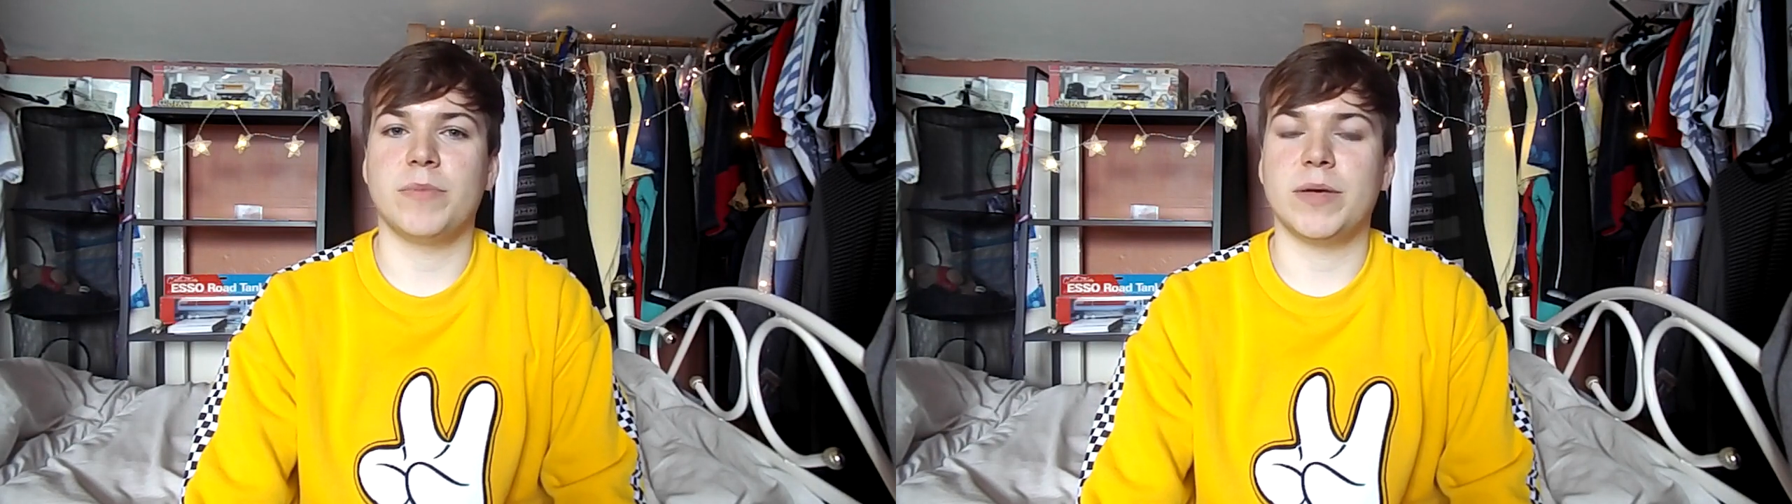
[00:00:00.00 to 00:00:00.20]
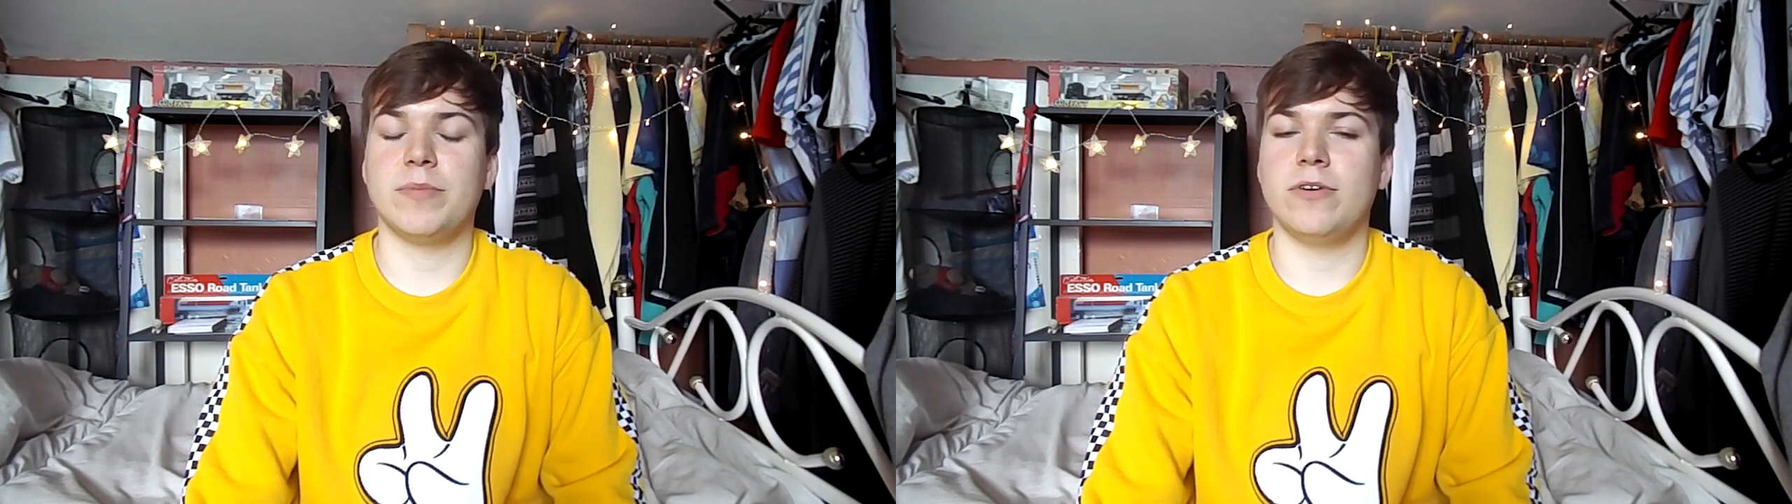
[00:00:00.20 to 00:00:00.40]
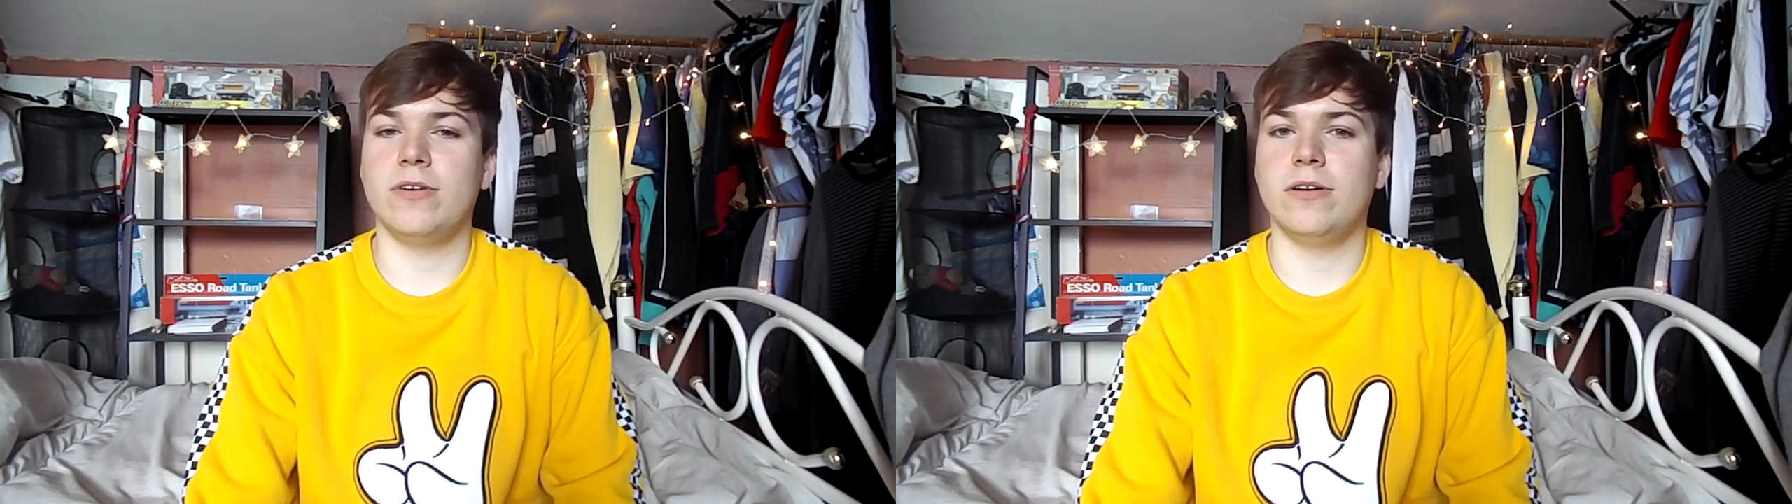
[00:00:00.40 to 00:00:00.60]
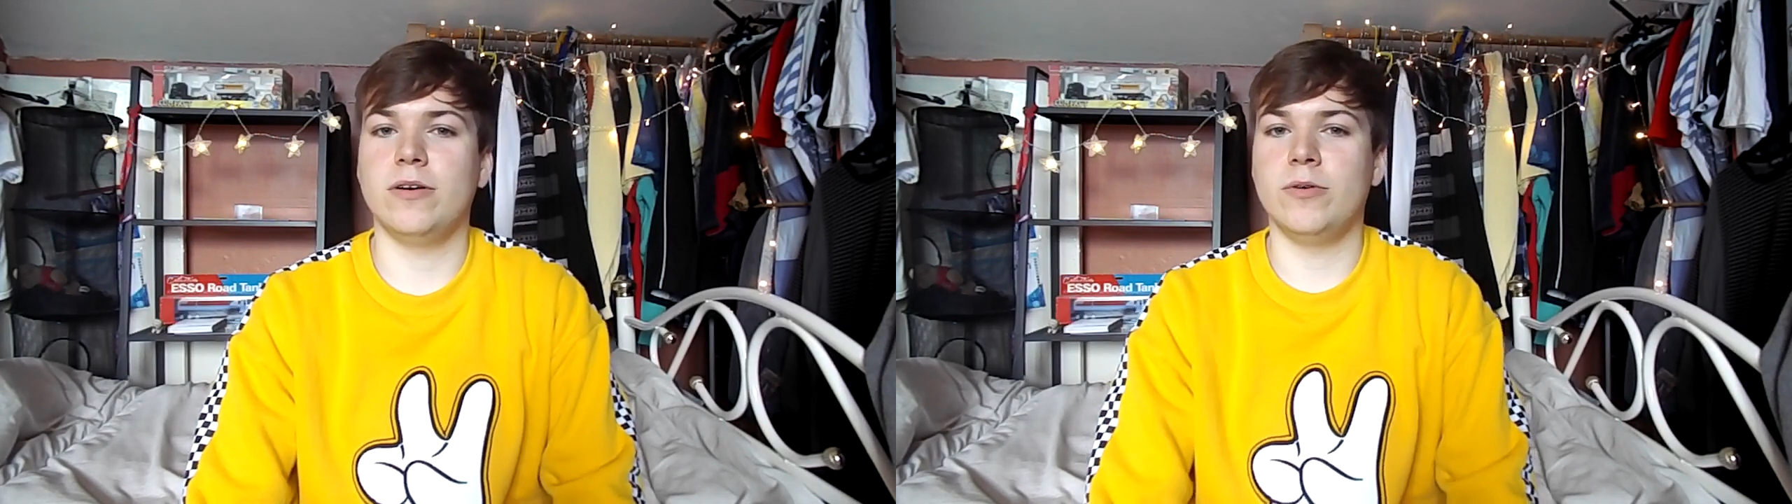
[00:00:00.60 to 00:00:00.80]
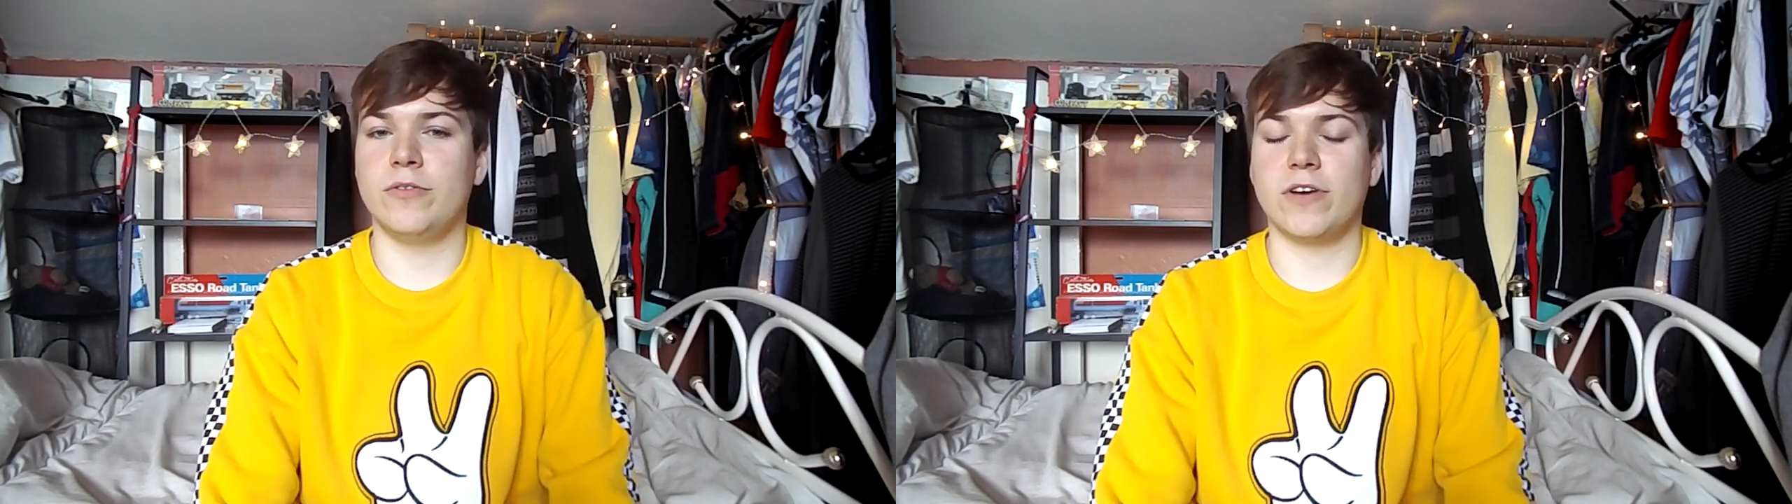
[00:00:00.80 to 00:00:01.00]
people
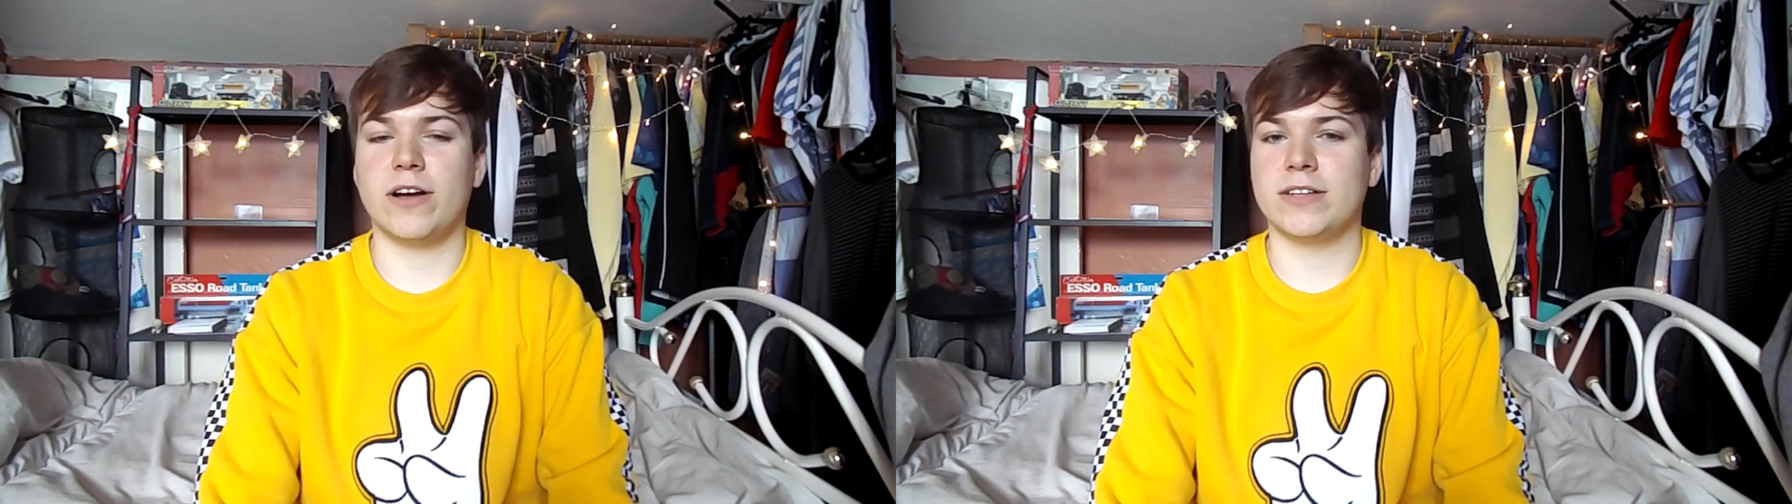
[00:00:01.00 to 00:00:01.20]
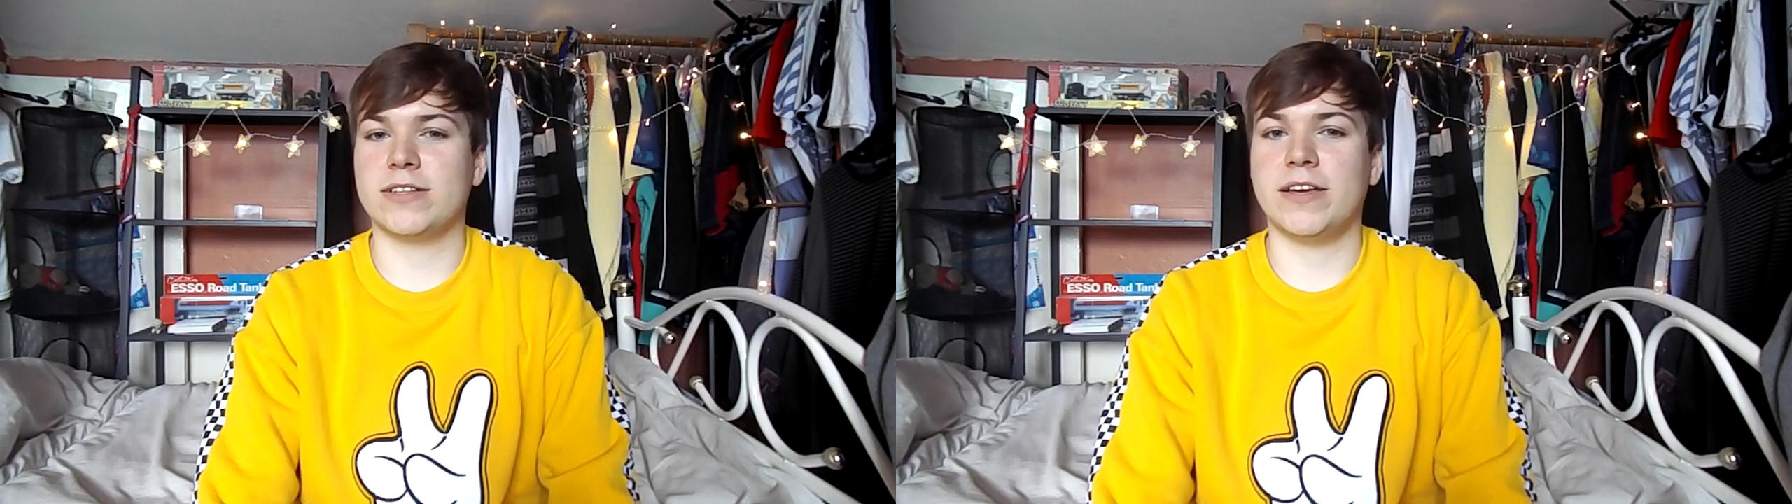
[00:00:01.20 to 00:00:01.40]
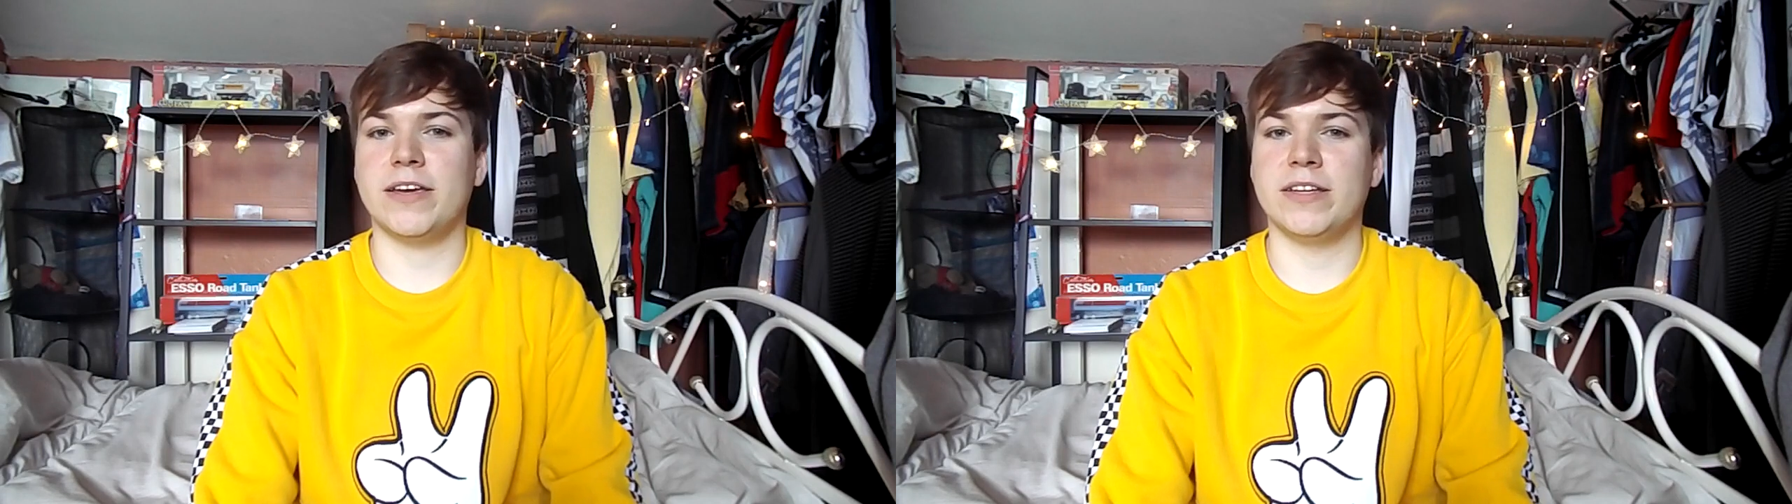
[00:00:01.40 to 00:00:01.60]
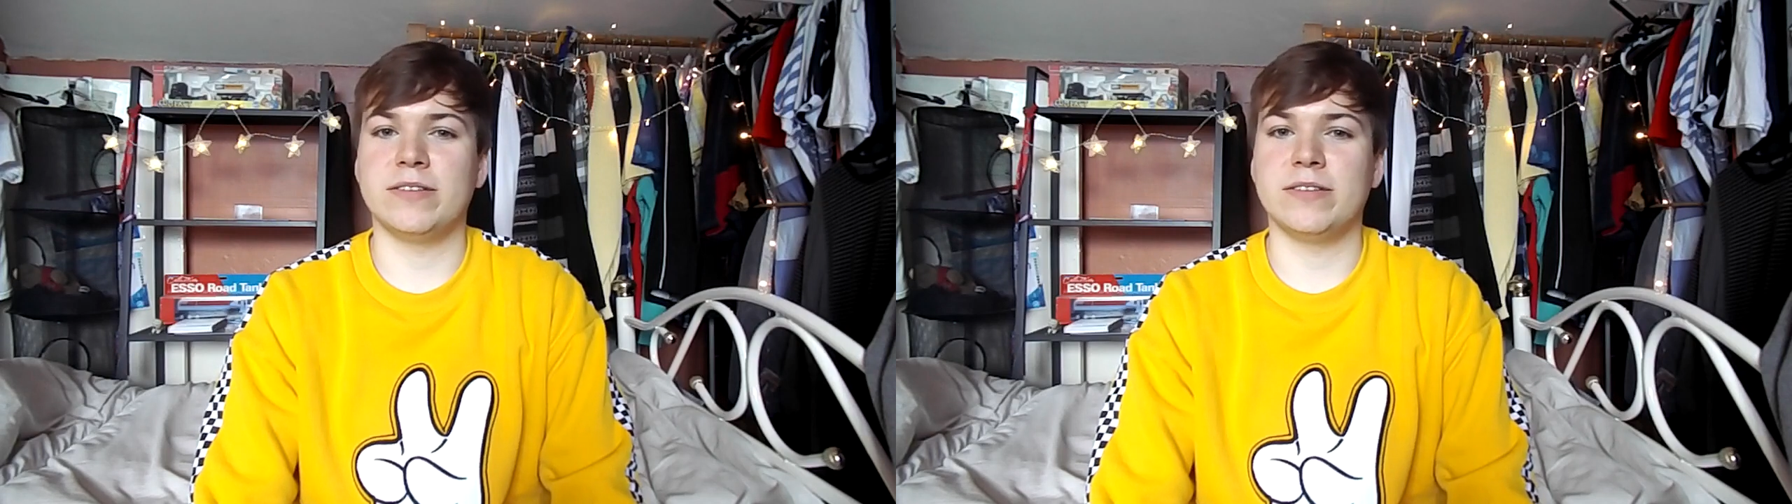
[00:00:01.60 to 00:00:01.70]
who have got anxiety